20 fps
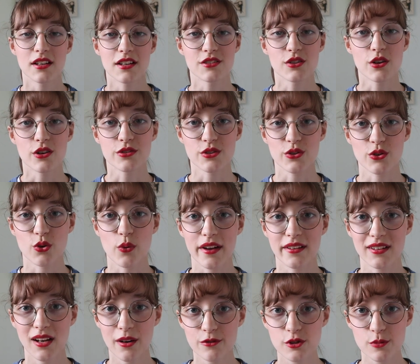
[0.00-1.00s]
It's also
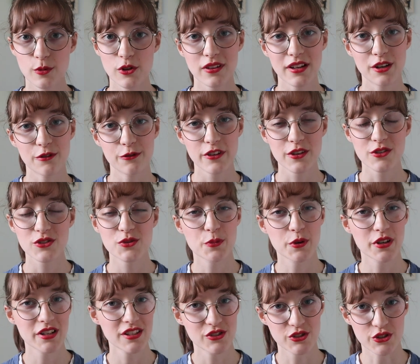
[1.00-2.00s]
quite comfortable and feels
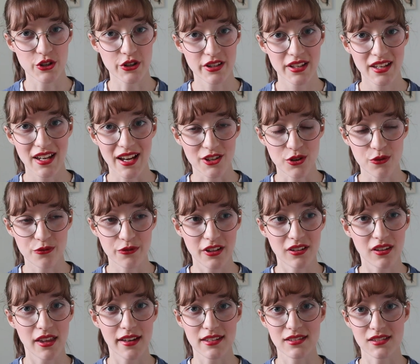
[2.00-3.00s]
pretty sturdy. I don't
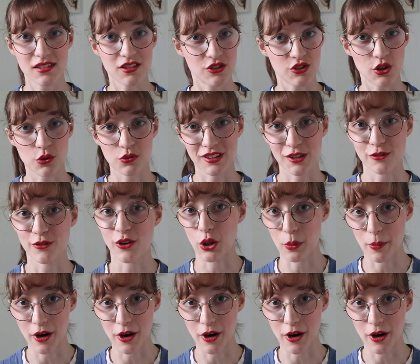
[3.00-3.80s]
feel like it's gonna totally fall